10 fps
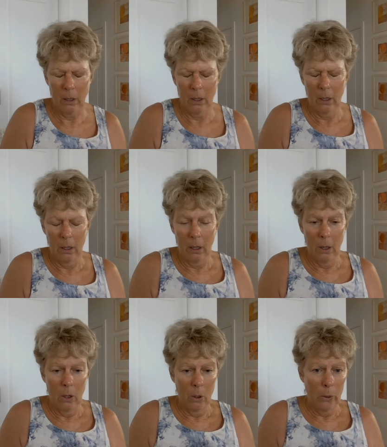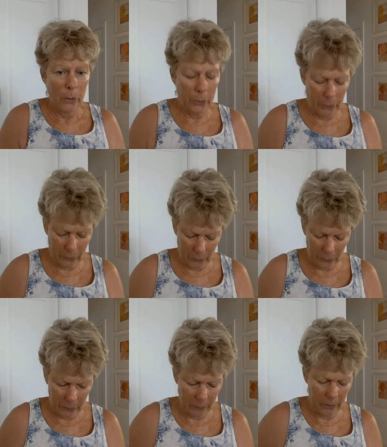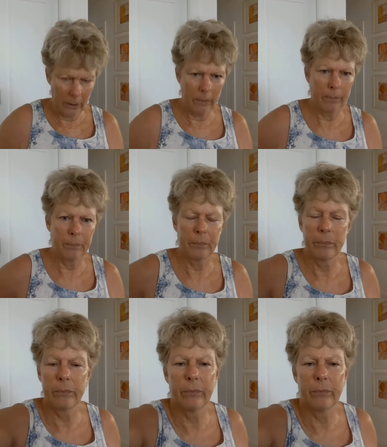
Nothing is said.